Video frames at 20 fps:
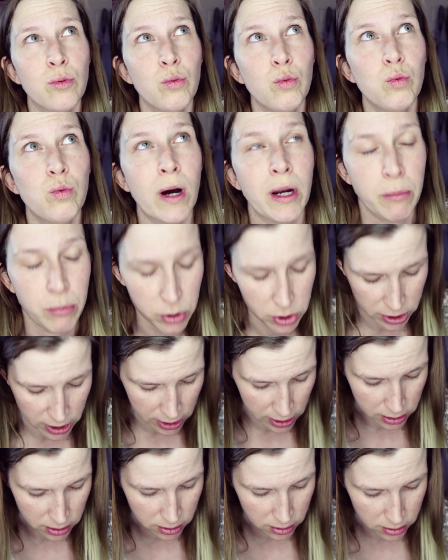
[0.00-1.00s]

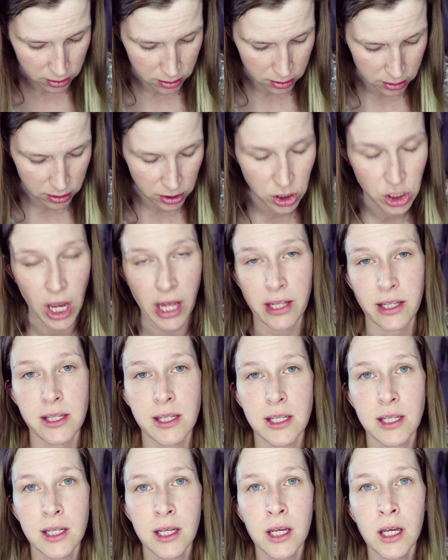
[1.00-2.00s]
1%
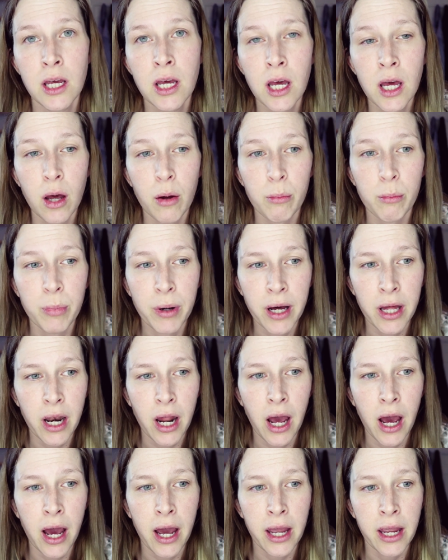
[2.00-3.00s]
chance.
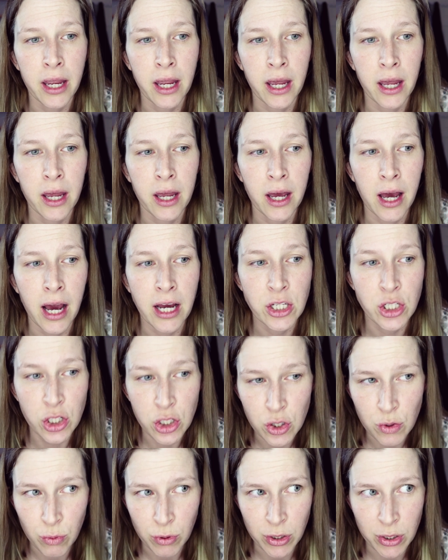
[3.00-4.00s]
But I
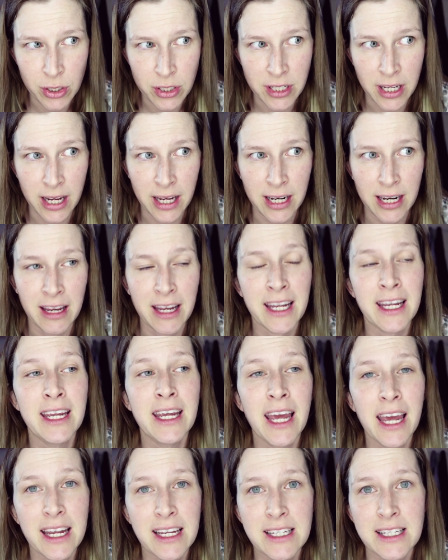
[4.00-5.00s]
just want to say it, in
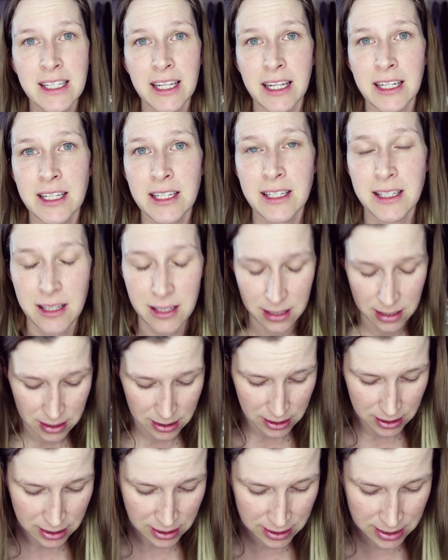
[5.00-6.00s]
case that
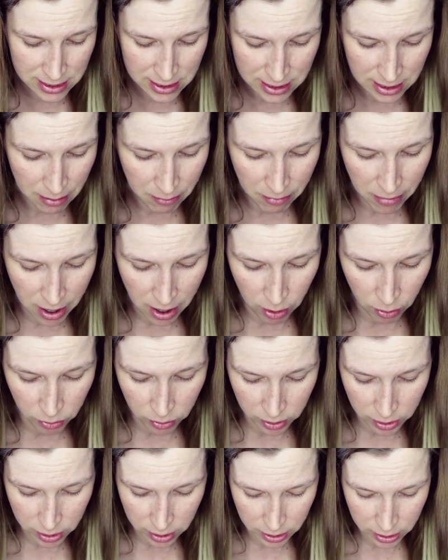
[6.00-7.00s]
is
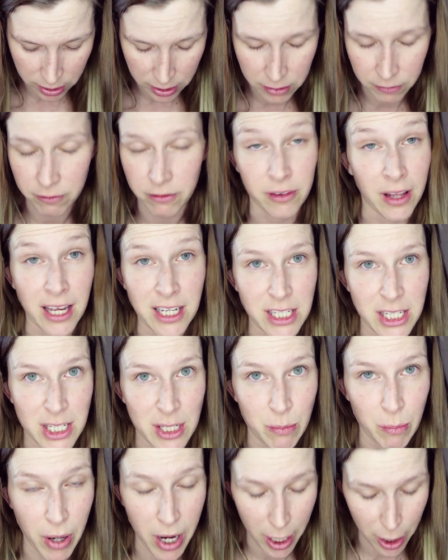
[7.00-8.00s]
somehow
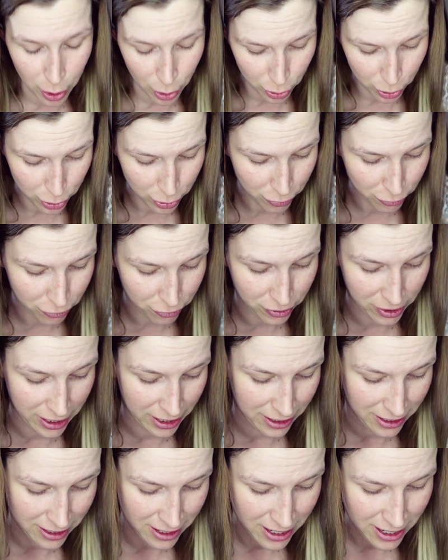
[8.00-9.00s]
flashes by her
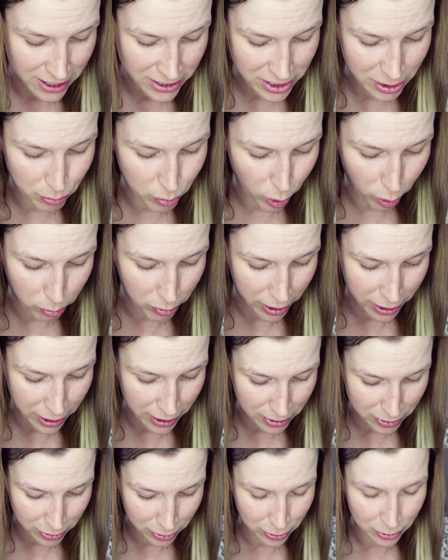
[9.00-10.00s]
feed, she probably
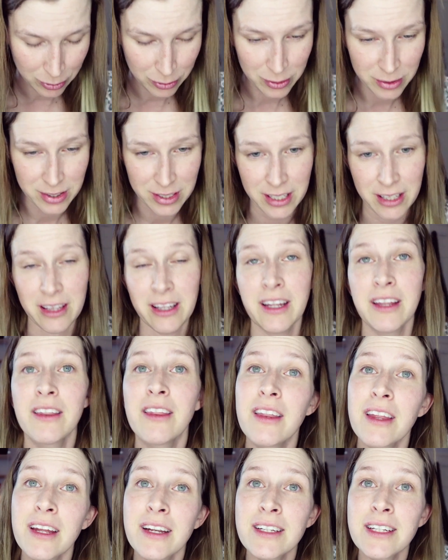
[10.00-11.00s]
don't see
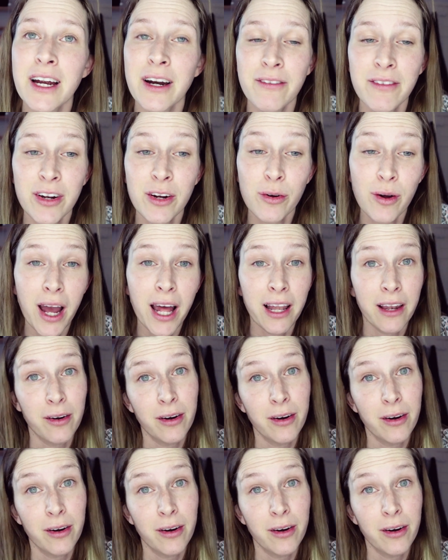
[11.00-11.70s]
the entire video